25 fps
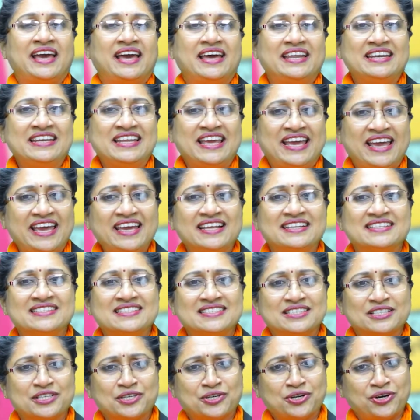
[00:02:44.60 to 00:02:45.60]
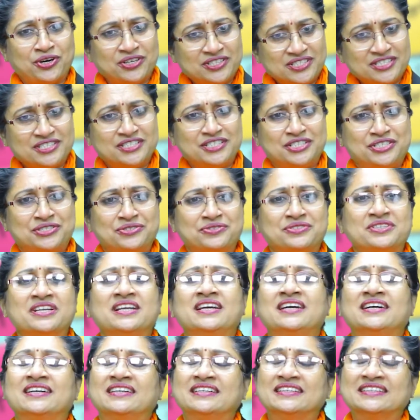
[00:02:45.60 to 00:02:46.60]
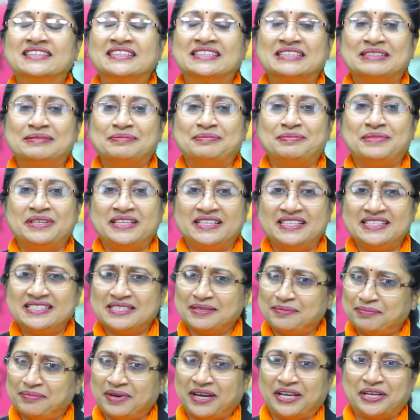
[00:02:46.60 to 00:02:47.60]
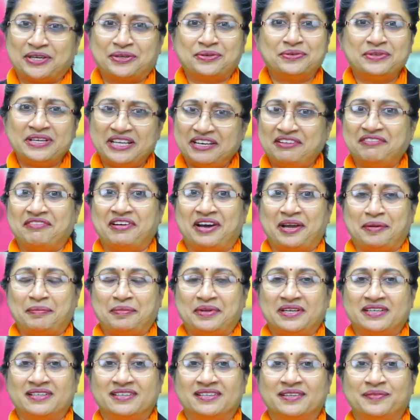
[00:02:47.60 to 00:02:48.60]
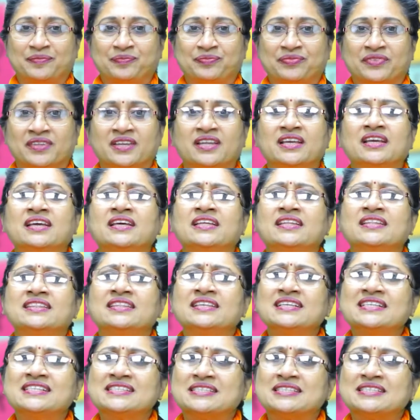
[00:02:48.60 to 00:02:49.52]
and hence constitute a company's micro environment. The